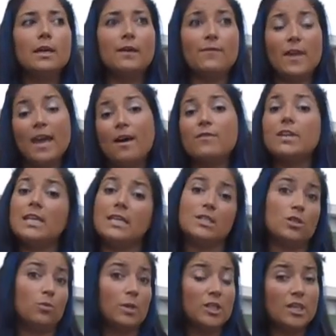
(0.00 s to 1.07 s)
if they have a need
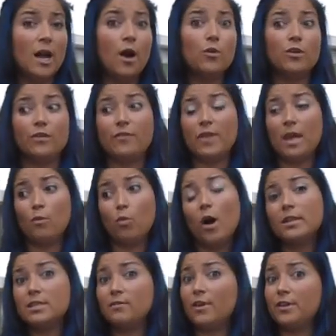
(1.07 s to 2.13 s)
to reach out or if they
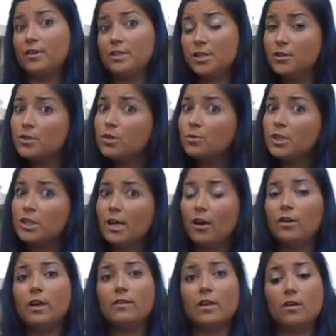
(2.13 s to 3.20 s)
want to volunteer to reach
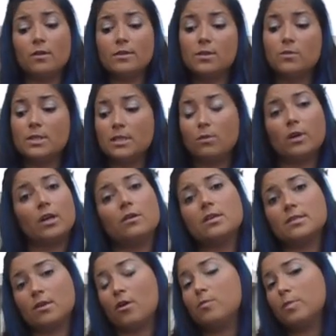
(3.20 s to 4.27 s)
out and then also see what
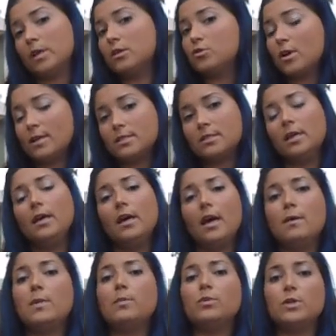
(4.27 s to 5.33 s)
areas aren't being addressed
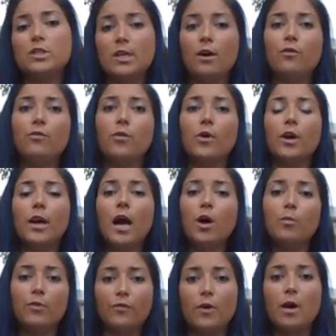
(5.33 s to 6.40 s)
and maybe reach out for
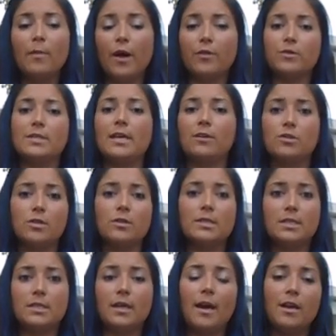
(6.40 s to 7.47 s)
help from other
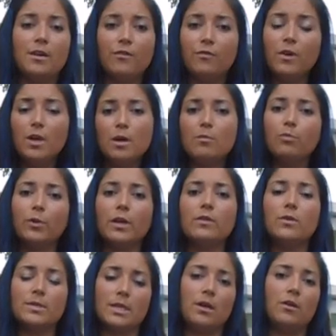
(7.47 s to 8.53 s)
sectors to kind of bring
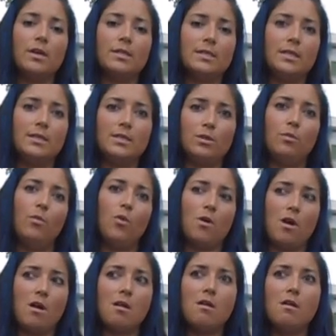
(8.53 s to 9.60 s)
those areas into
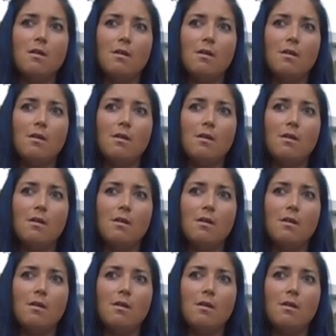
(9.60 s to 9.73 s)
more